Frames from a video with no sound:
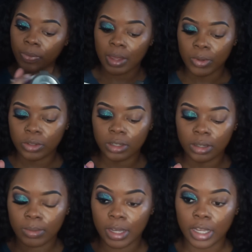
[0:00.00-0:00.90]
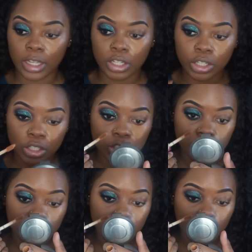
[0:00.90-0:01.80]
I'm using my,
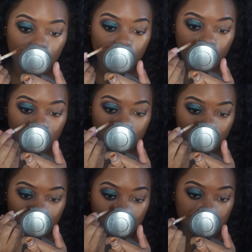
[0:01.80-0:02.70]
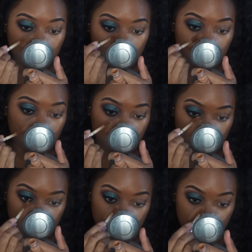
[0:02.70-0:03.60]
ooh, that's a tongue
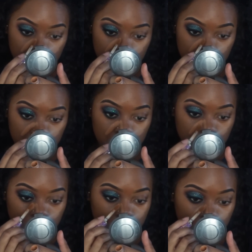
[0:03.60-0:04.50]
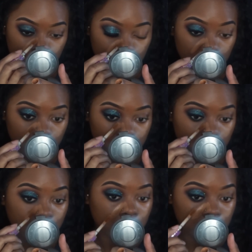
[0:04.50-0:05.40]
twister, Tarte
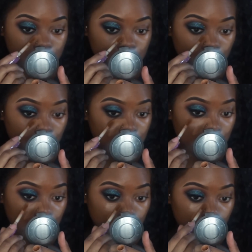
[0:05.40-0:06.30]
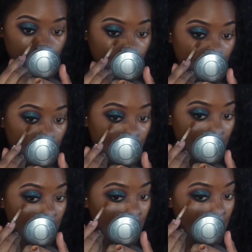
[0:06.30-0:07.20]
Shape Tape.
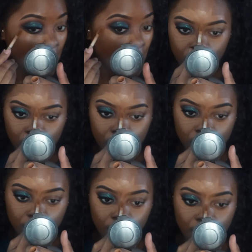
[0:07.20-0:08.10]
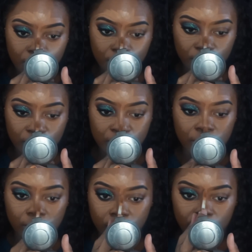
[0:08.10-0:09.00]
Doing this video to
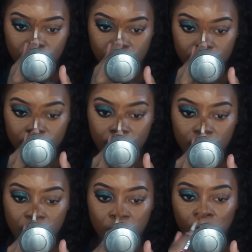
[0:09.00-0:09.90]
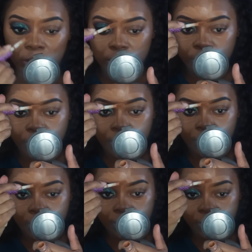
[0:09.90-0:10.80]
tell you what's the right
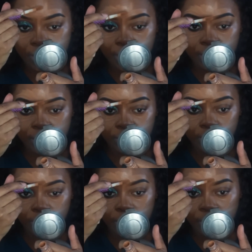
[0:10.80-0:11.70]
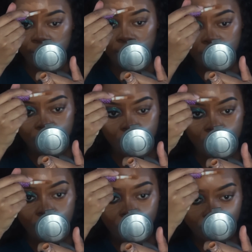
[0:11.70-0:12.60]
way to do it, because there's no right way
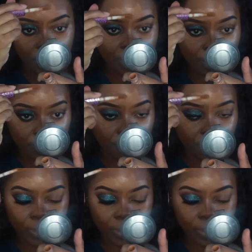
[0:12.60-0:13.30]
for makeup.